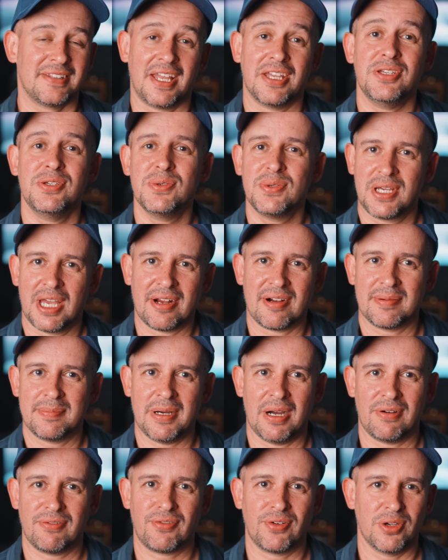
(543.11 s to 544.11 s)
that you care
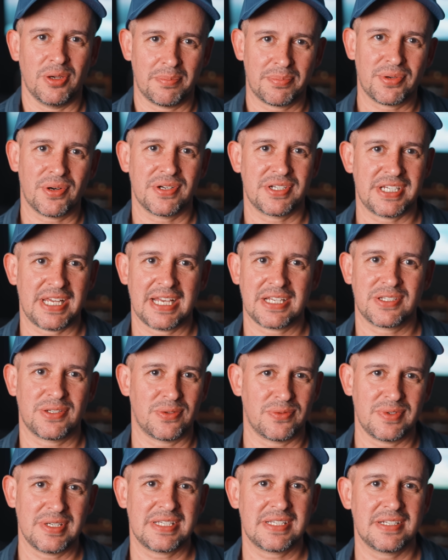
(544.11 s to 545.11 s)
about for your projects
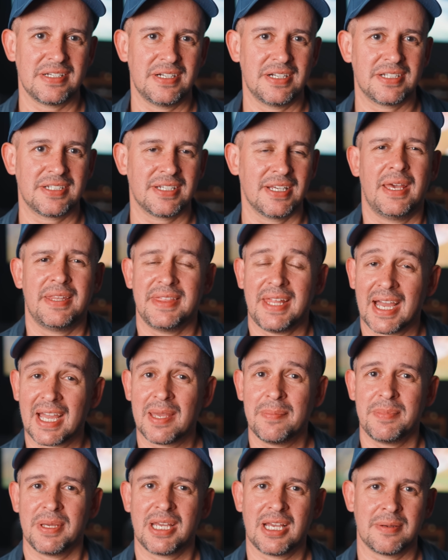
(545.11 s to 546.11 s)
or research, and that
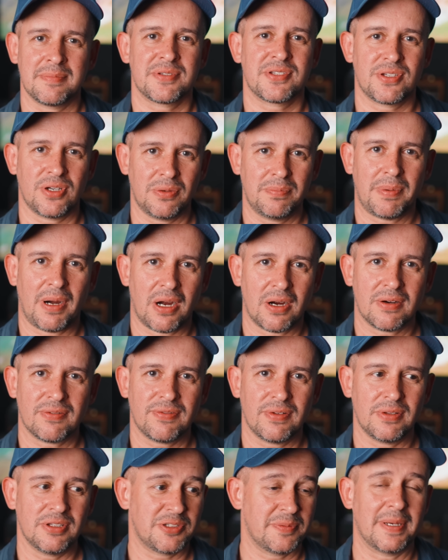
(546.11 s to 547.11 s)
can become so
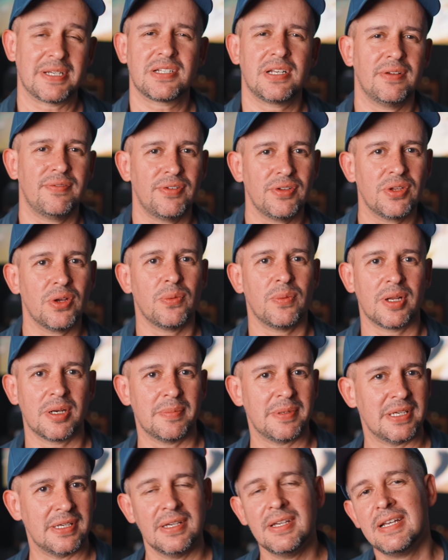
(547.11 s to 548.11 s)
powerful, especially if you don't want to
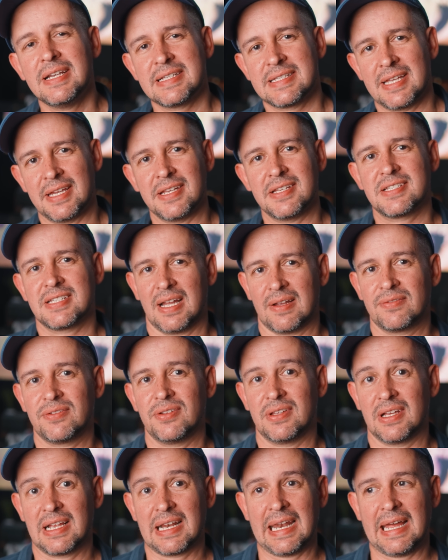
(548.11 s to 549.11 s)
be sending stuff to
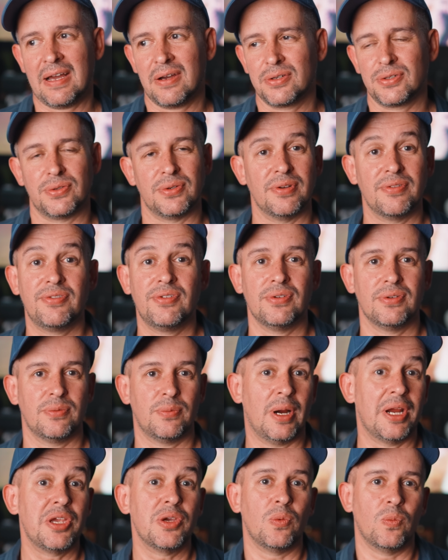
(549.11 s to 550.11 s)
the cloud, or if you,
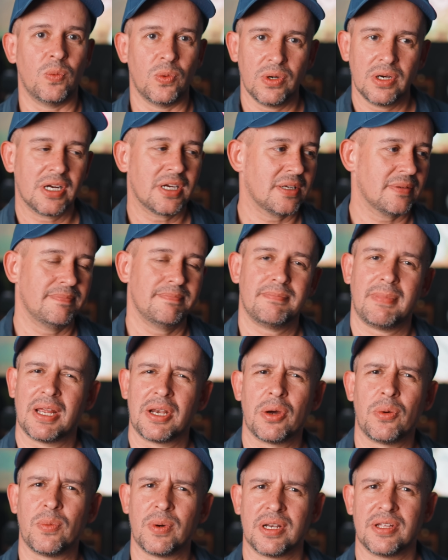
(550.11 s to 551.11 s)
where you work, might
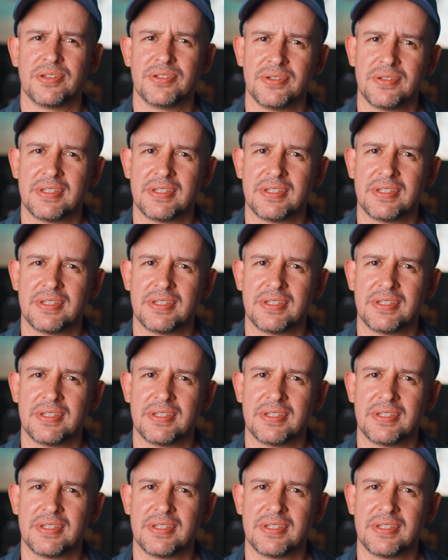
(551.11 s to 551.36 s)
not want to